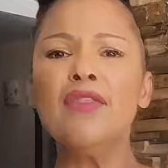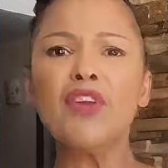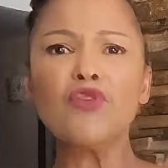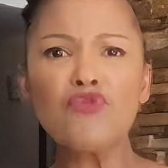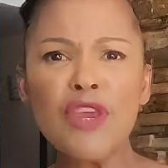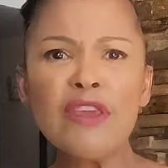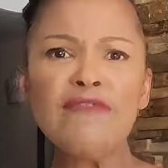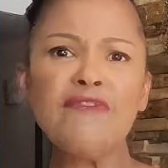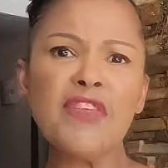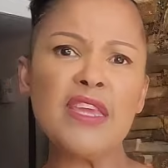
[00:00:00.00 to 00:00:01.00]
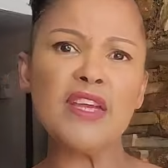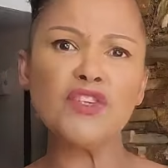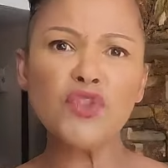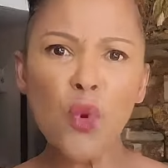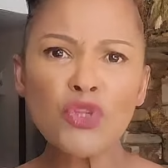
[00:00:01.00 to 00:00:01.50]
the grief, the
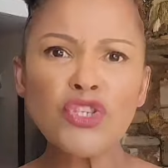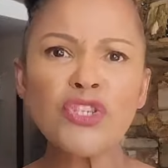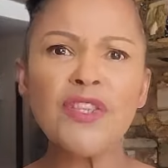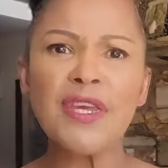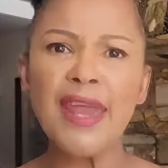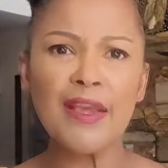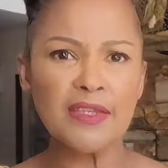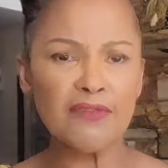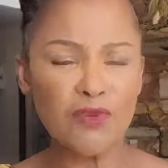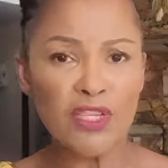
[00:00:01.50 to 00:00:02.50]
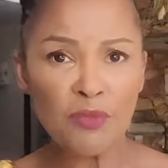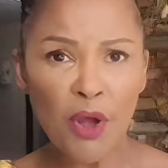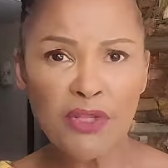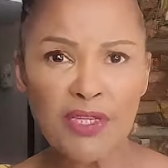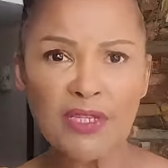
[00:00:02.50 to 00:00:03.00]
exhaustion, the negative
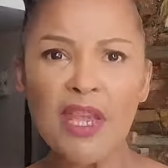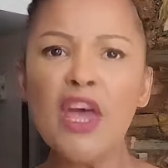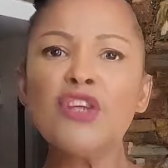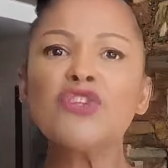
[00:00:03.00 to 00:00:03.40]
responses